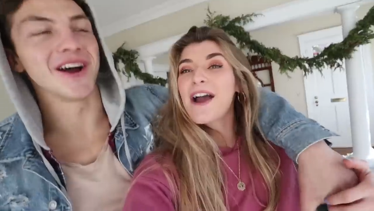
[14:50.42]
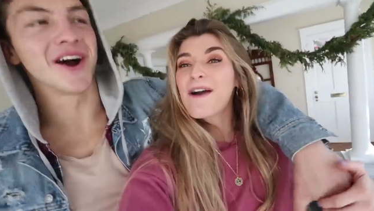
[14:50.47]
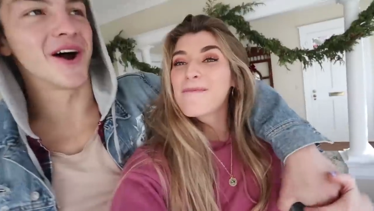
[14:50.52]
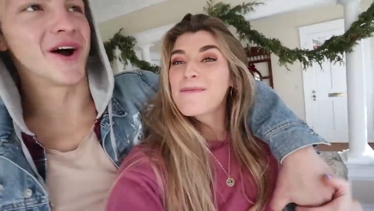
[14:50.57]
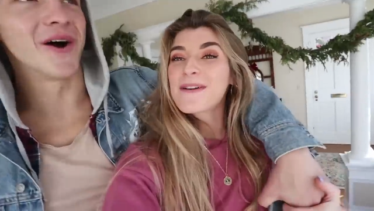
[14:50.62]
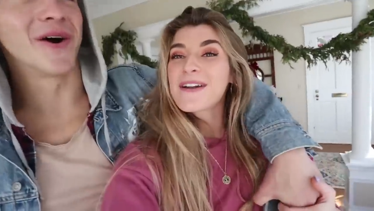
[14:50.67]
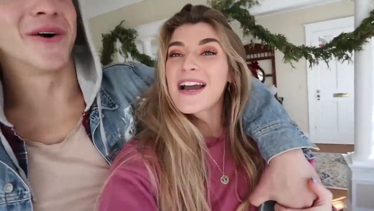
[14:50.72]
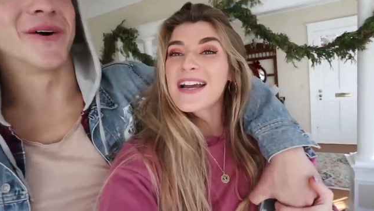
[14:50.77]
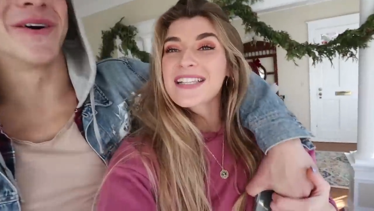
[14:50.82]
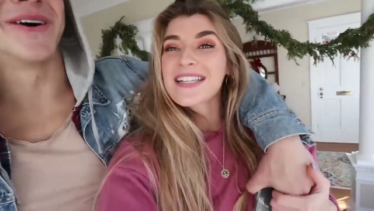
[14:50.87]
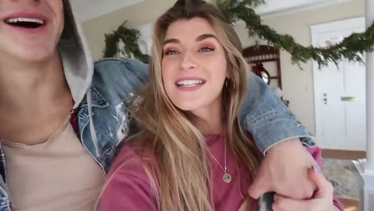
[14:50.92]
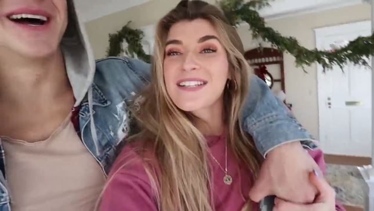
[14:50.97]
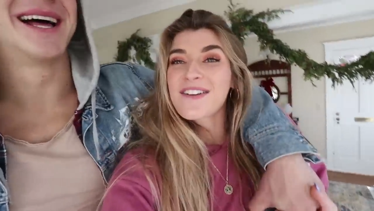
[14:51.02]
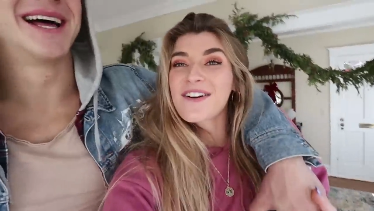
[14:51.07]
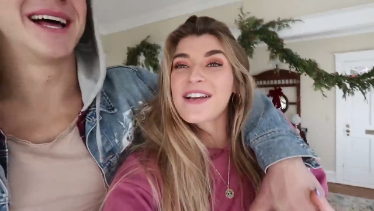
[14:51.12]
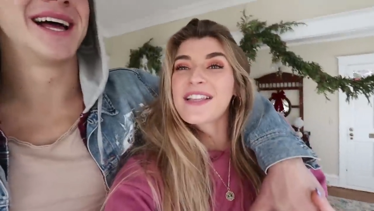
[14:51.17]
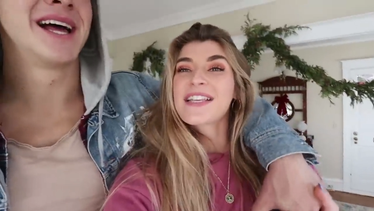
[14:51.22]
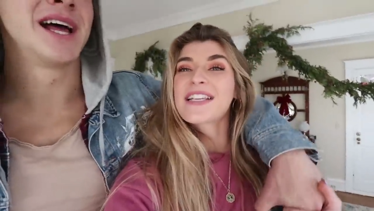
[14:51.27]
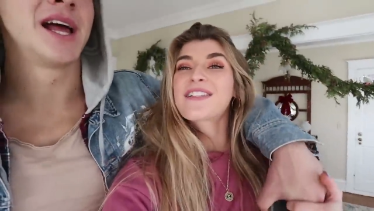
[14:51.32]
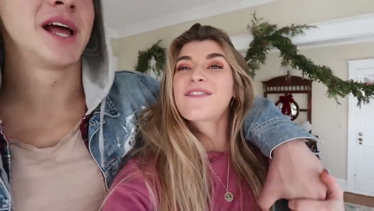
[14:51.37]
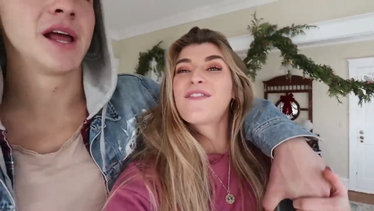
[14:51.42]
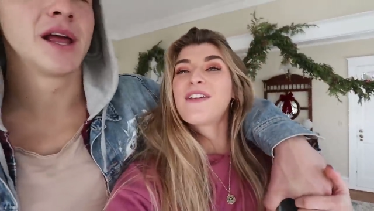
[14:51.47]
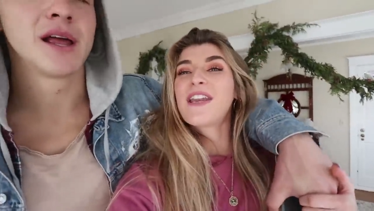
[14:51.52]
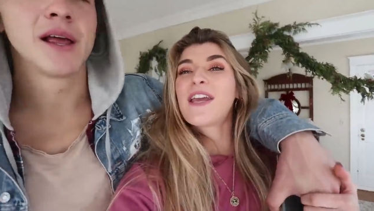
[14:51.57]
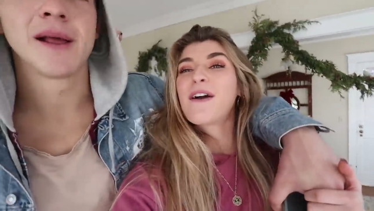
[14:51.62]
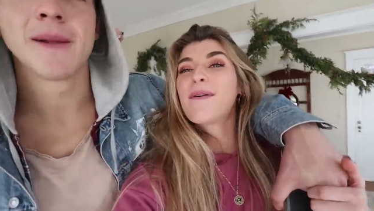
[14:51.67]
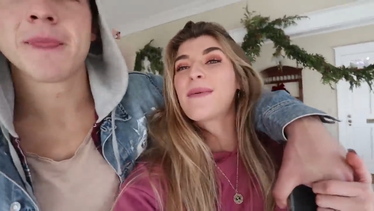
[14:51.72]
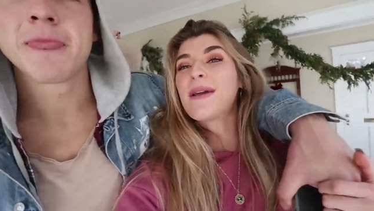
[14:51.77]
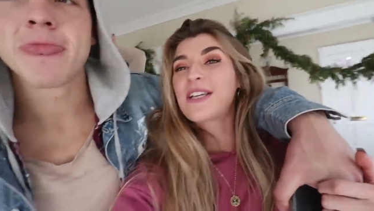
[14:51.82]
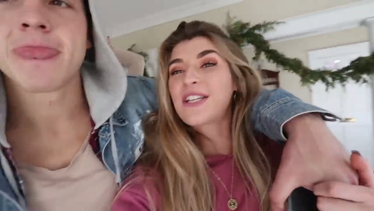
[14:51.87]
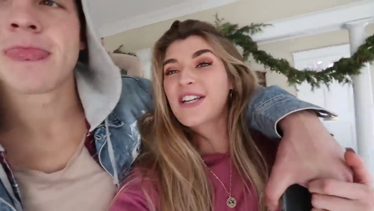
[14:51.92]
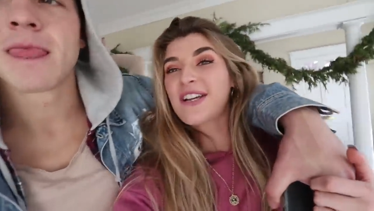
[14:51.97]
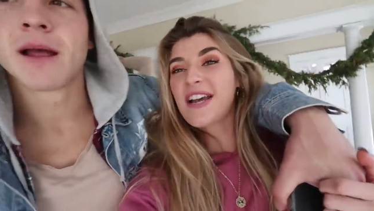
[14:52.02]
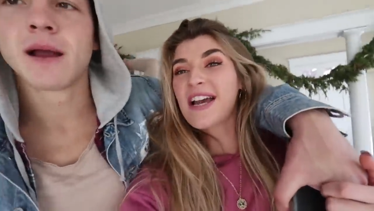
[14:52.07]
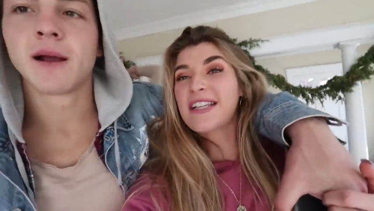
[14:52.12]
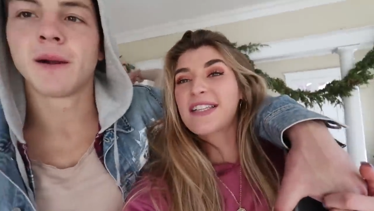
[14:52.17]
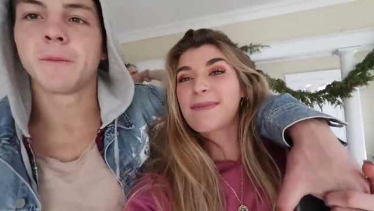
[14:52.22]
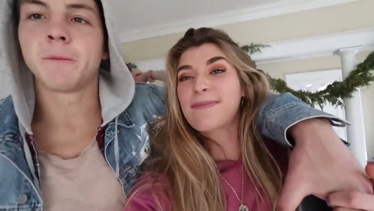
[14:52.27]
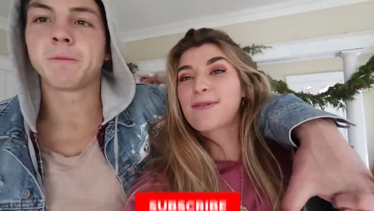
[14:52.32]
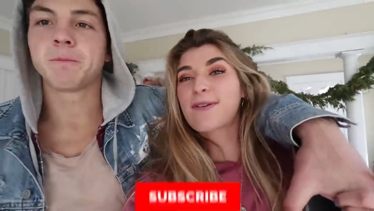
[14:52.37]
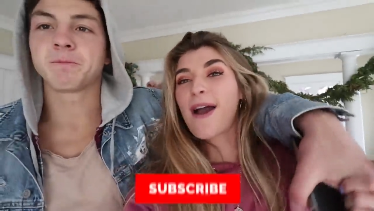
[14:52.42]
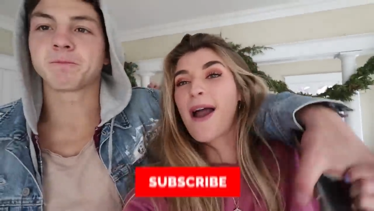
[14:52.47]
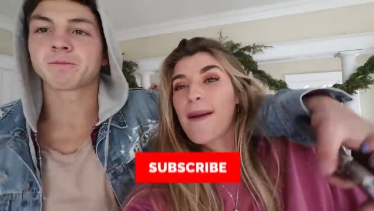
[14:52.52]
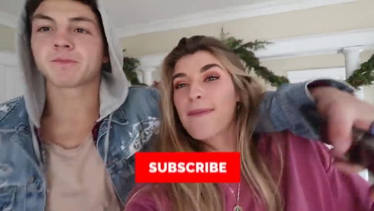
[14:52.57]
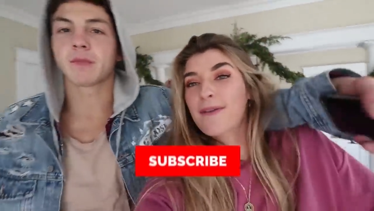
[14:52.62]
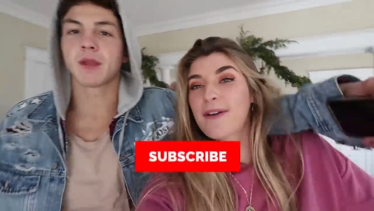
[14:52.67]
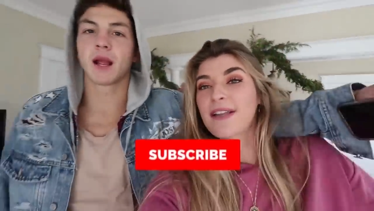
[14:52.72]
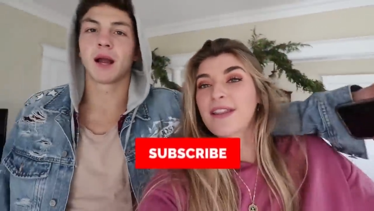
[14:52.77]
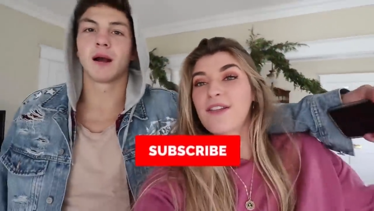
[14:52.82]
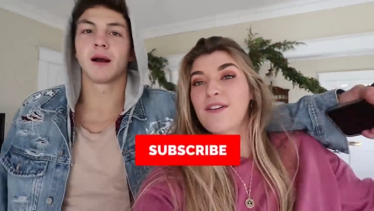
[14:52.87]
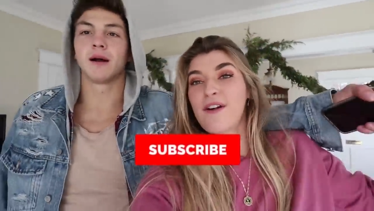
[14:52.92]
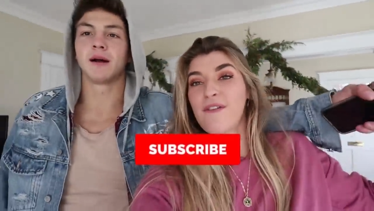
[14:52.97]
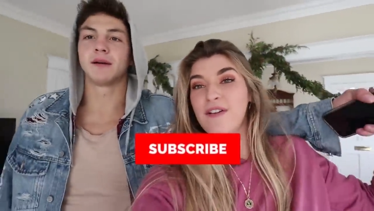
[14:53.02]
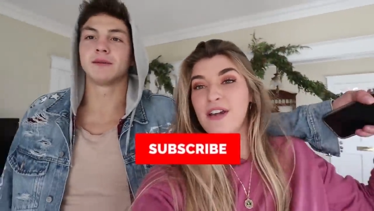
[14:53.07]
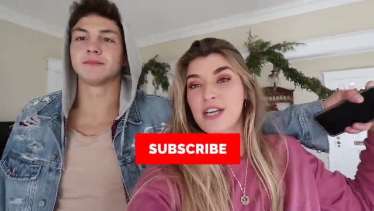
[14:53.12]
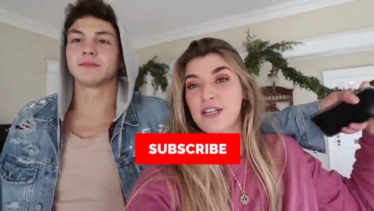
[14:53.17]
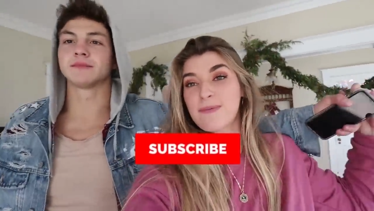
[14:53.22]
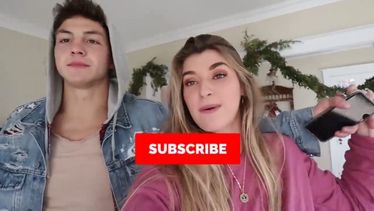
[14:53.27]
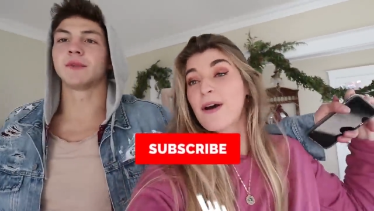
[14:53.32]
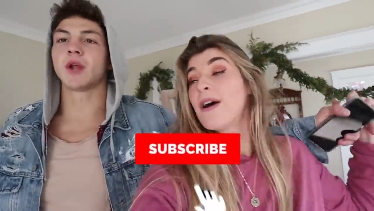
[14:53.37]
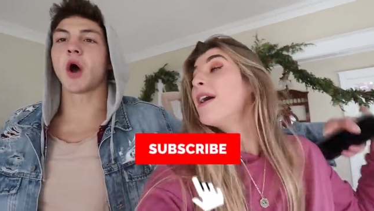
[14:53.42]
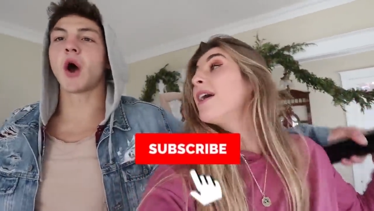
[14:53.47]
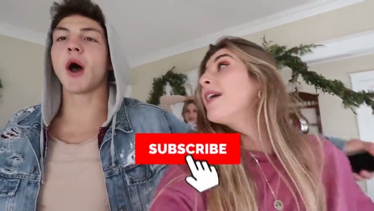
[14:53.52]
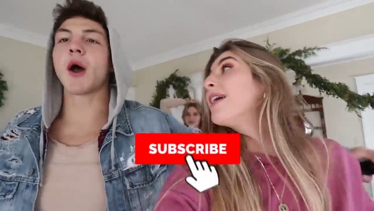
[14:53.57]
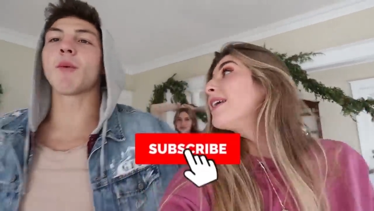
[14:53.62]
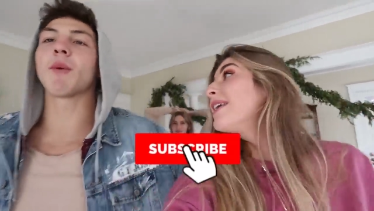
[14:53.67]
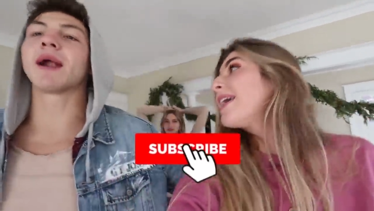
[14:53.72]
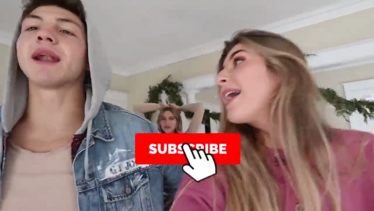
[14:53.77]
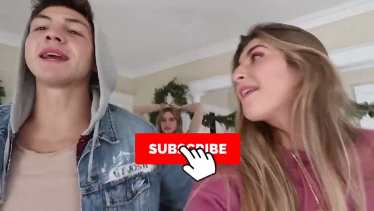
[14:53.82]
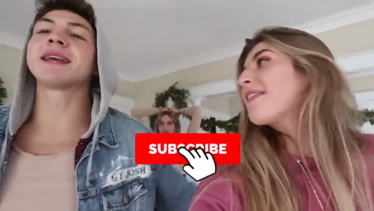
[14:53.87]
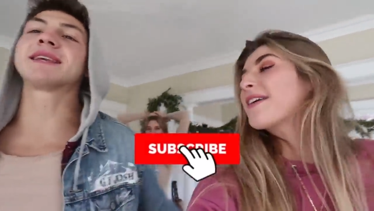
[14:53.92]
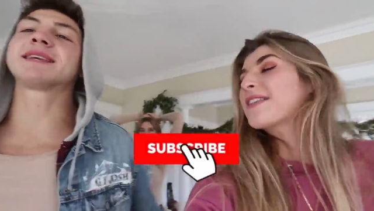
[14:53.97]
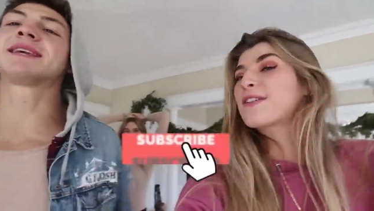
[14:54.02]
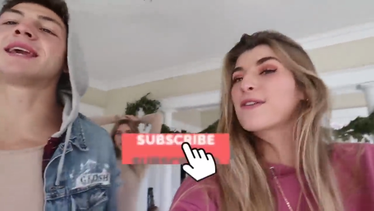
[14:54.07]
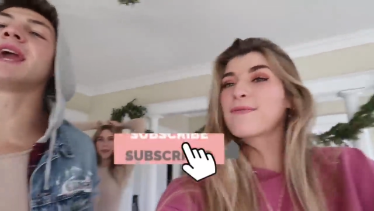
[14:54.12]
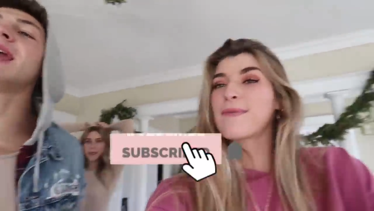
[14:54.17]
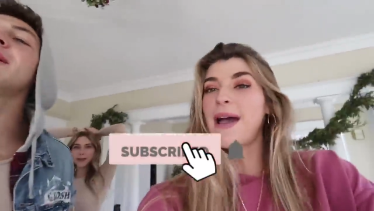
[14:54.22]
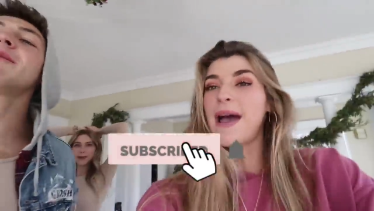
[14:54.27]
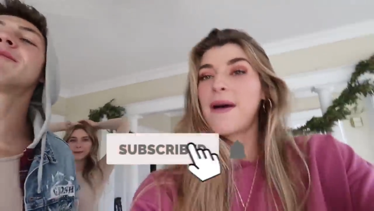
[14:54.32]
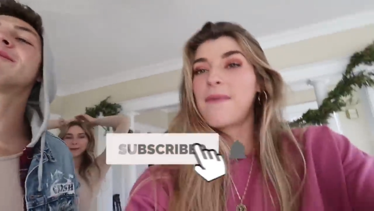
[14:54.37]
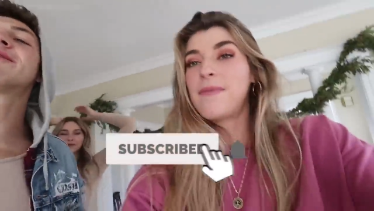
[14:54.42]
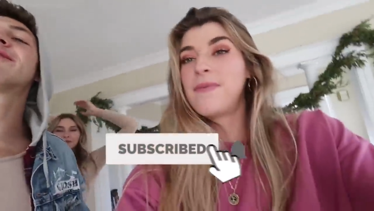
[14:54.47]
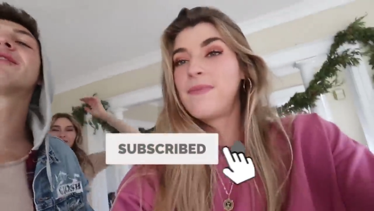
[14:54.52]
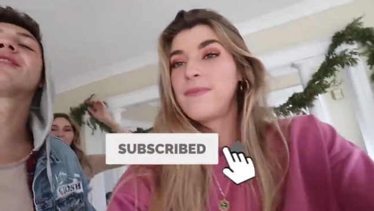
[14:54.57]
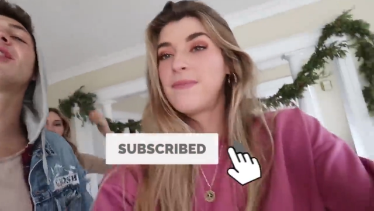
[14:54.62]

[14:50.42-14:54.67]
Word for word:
Speaker 1: I hope you guys enjoyed this video. Make sure you guys subscribe. Click the notification bell. No, I want yeah, to keep